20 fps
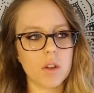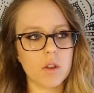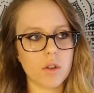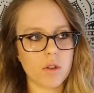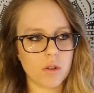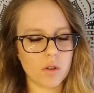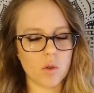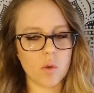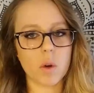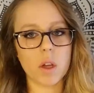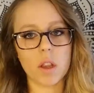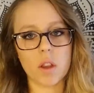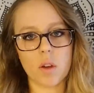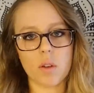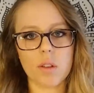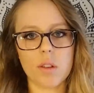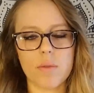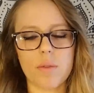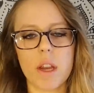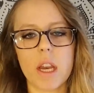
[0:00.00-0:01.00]
do in
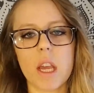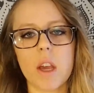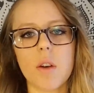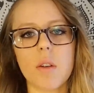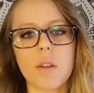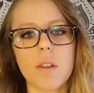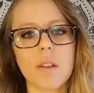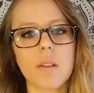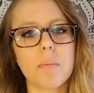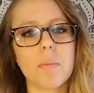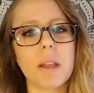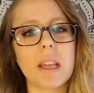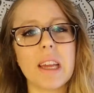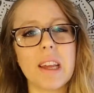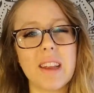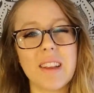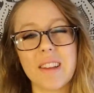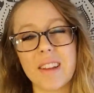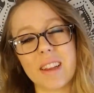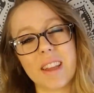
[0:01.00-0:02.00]
those videos,
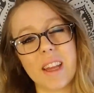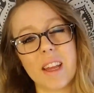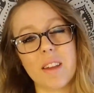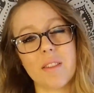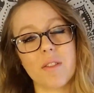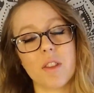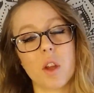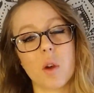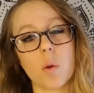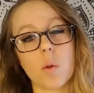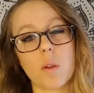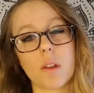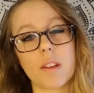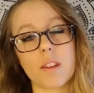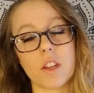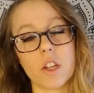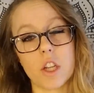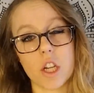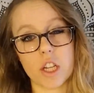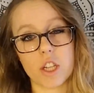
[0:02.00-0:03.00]
please leave those
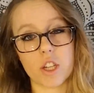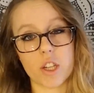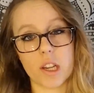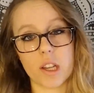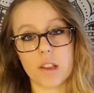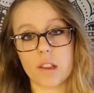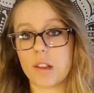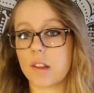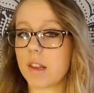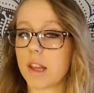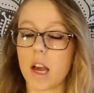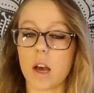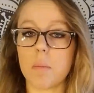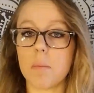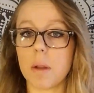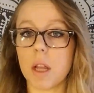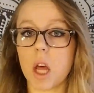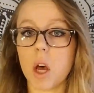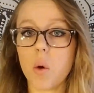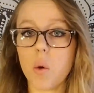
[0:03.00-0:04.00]
suggestions
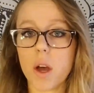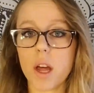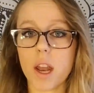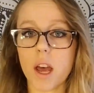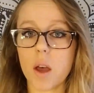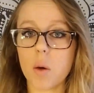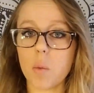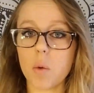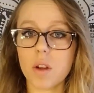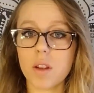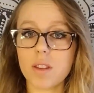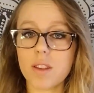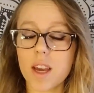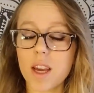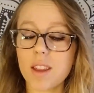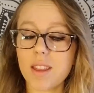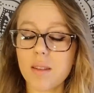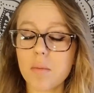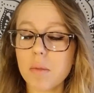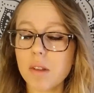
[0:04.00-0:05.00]
down below and I will
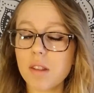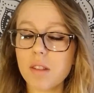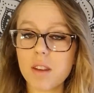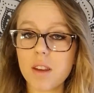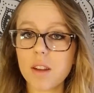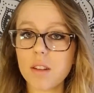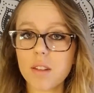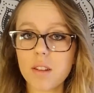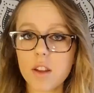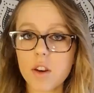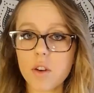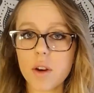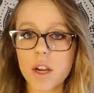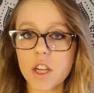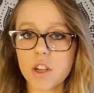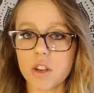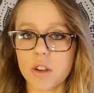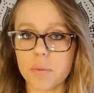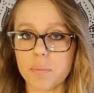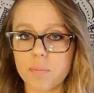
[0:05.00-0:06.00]
take them into
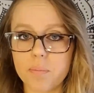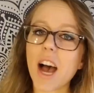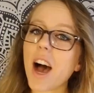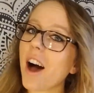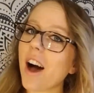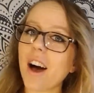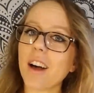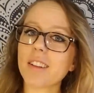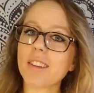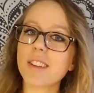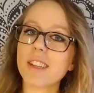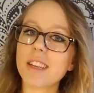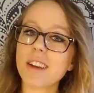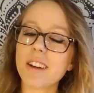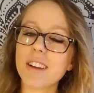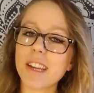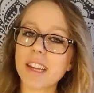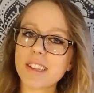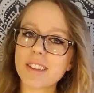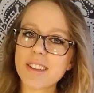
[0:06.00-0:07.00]
consideration. I'll see
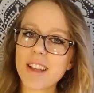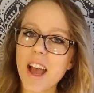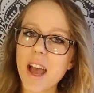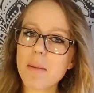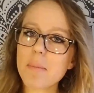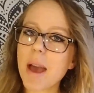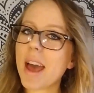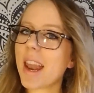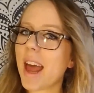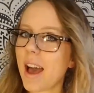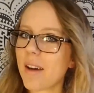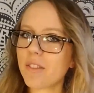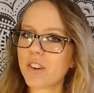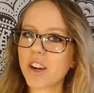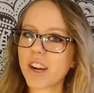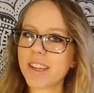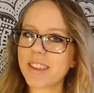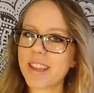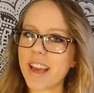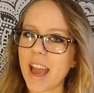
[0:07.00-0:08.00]
y'all next time and have a
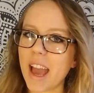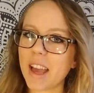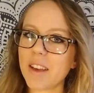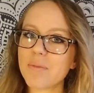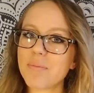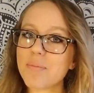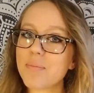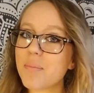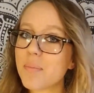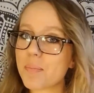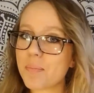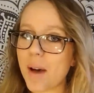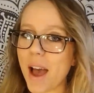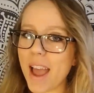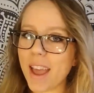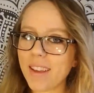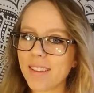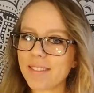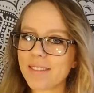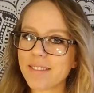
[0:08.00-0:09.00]
great day.
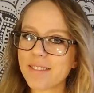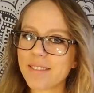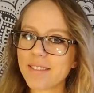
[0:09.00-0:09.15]
Bye!